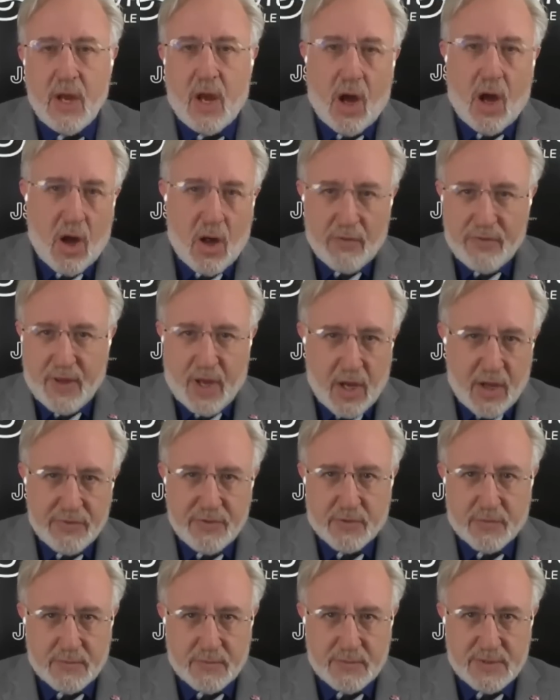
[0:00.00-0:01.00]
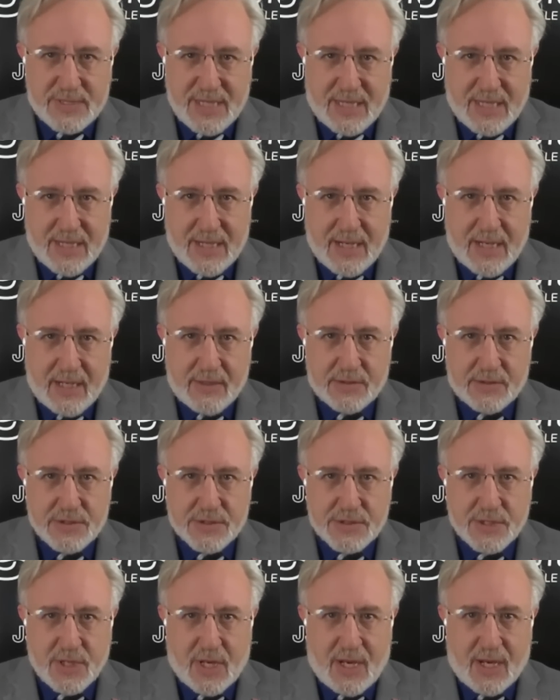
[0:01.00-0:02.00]
all the other DNA that
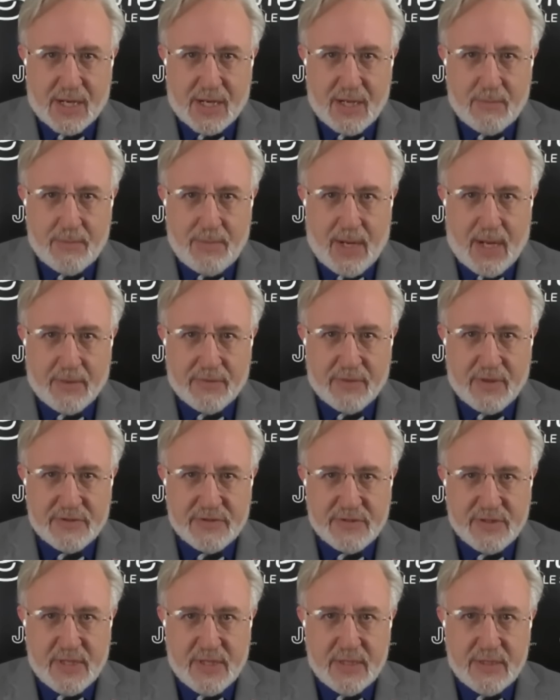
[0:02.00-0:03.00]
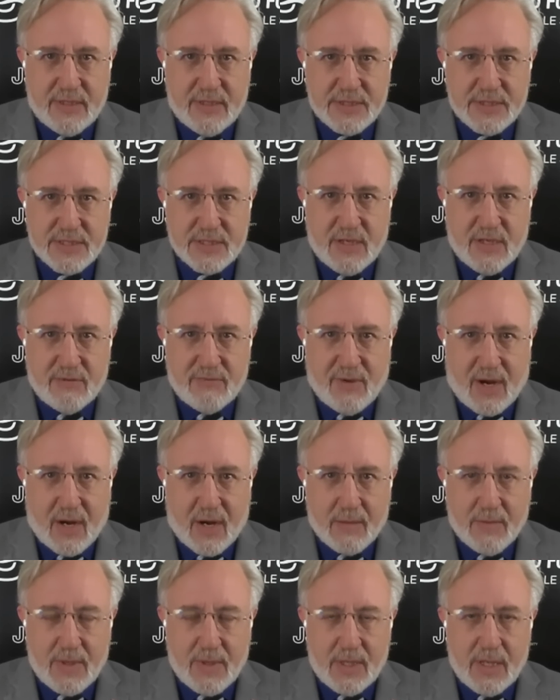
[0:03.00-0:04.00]
you're talking about that's in this
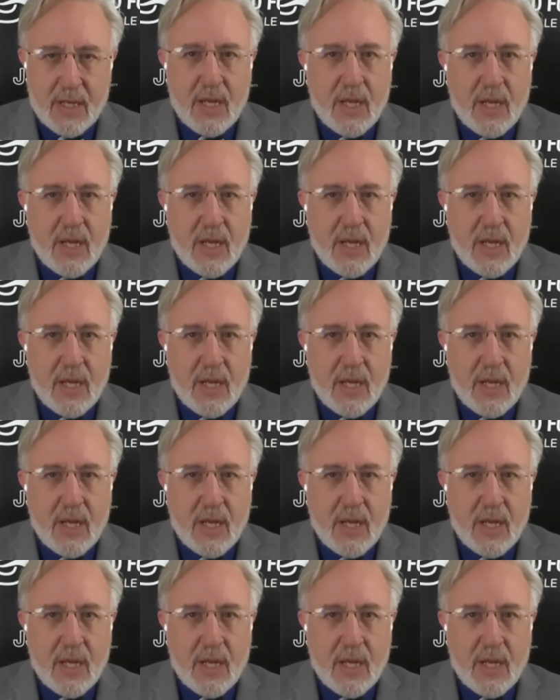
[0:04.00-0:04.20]
environment